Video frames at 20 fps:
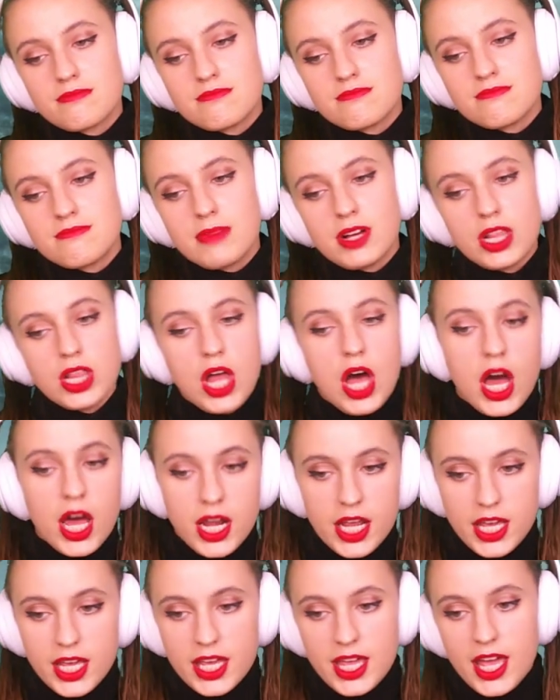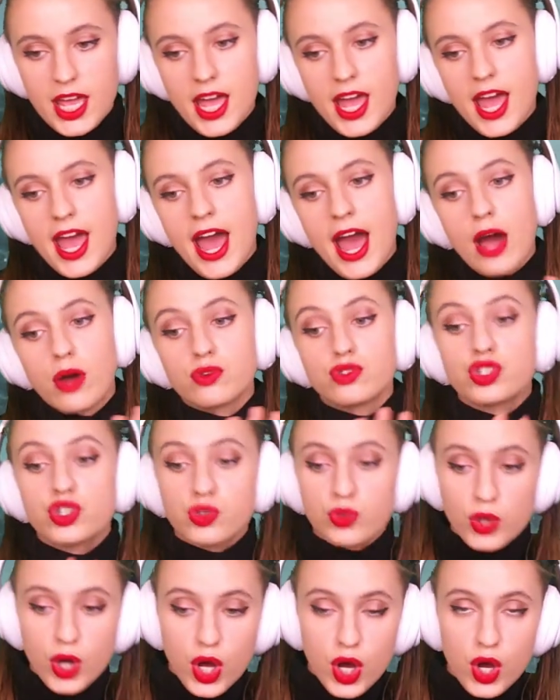melodic
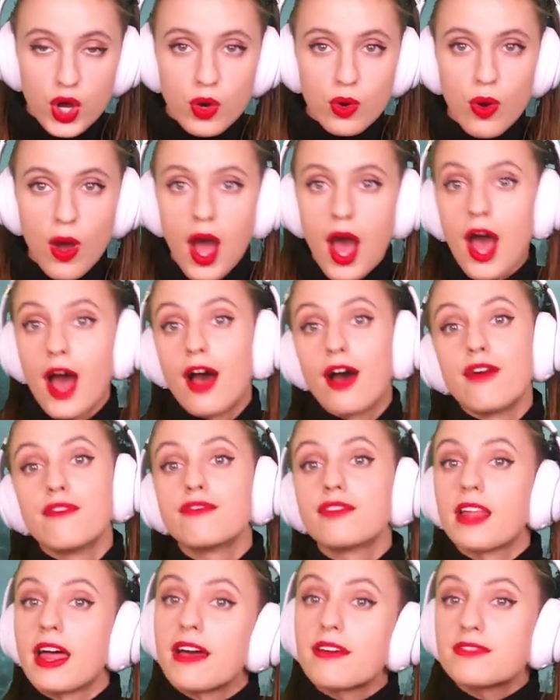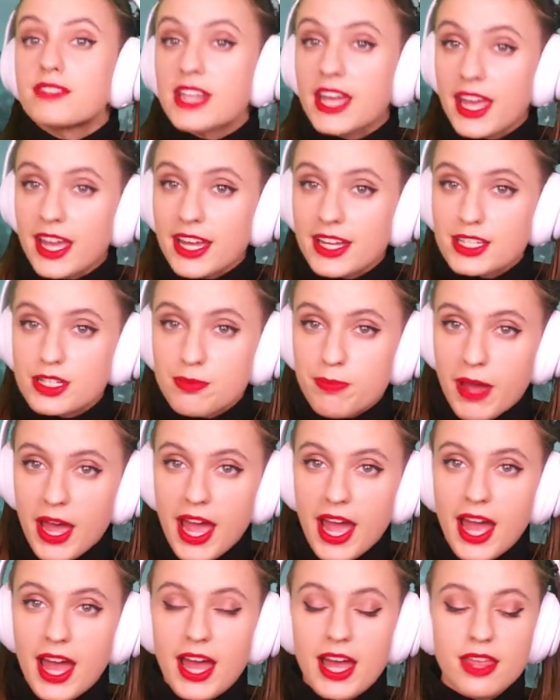outro of Left Hand
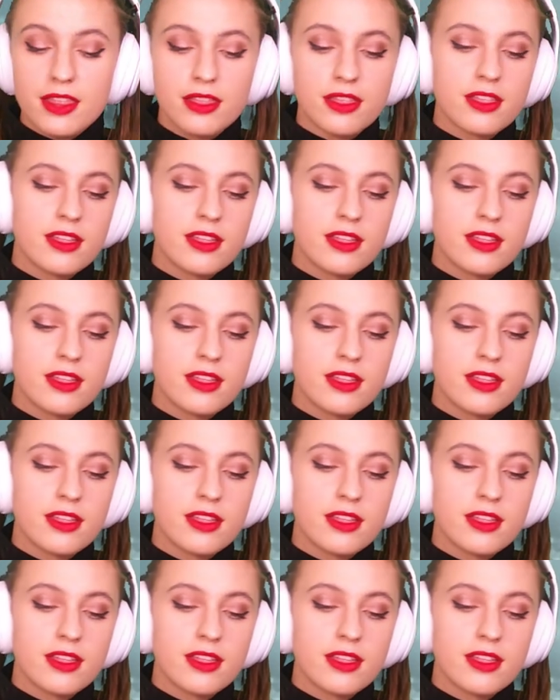Path,